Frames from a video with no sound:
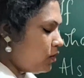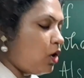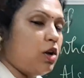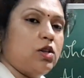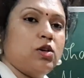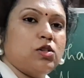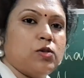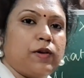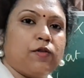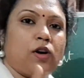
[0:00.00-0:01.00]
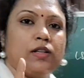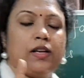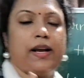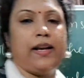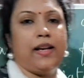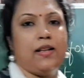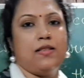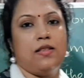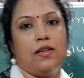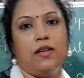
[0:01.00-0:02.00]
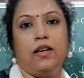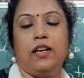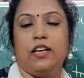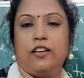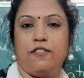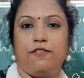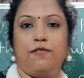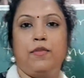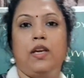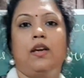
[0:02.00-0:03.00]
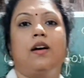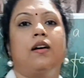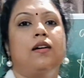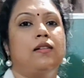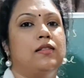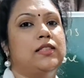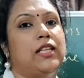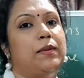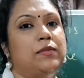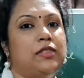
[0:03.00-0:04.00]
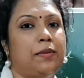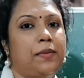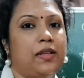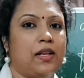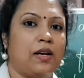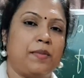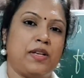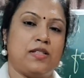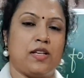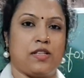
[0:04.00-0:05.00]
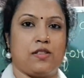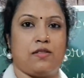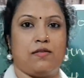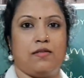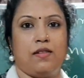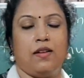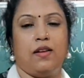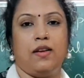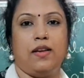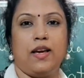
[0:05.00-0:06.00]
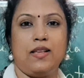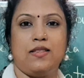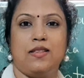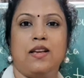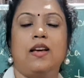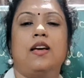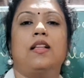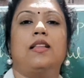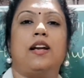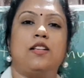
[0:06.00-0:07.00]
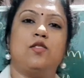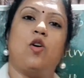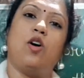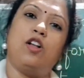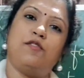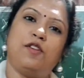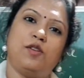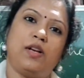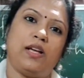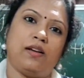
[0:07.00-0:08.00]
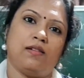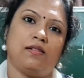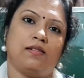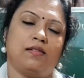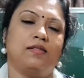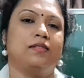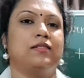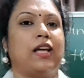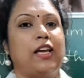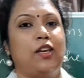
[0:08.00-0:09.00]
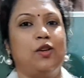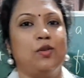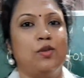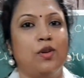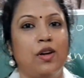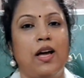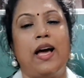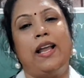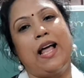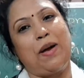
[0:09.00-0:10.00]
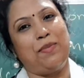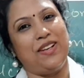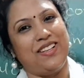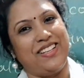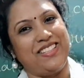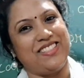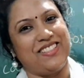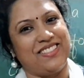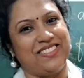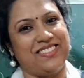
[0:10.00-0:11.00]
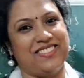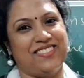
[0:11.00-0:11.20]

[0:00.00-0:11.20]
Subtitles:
All those who have got the right answer, give me a thumbs up in the comment section. Yes, that is all for today. Thank you and happy learning, children.